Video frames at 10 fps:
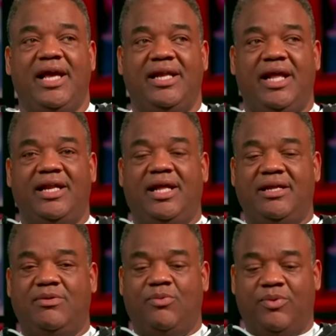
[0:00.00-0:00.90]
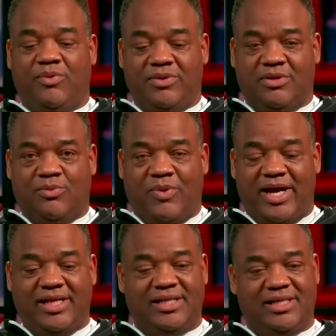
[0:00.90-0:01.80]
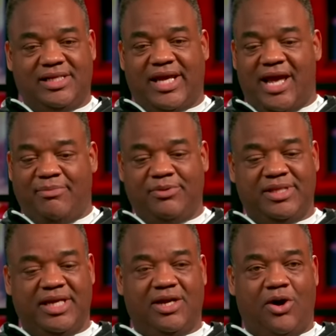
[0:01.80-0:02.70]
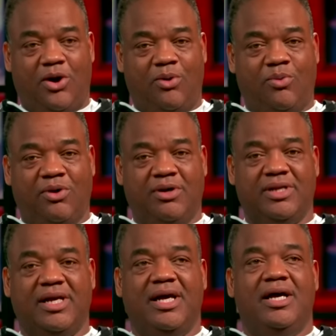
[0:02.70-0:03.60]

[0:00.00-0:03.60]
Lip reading: and the way the cable thing all worked,